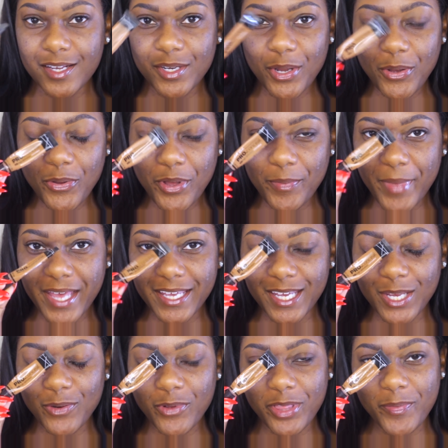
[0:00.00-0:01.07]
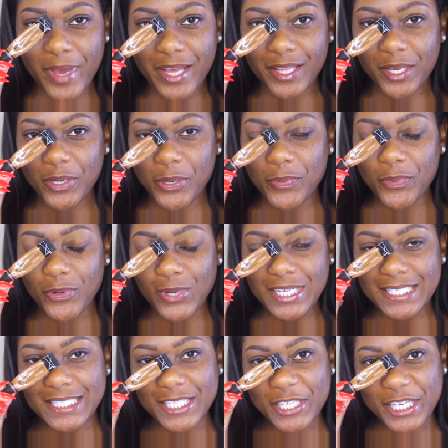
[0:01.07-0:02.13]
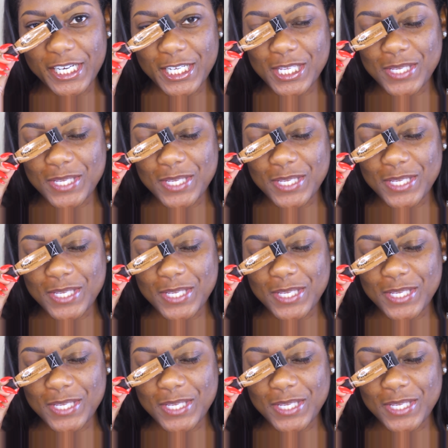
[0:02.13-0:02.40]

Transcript: now going back in with my LA Girl Pro Concealer in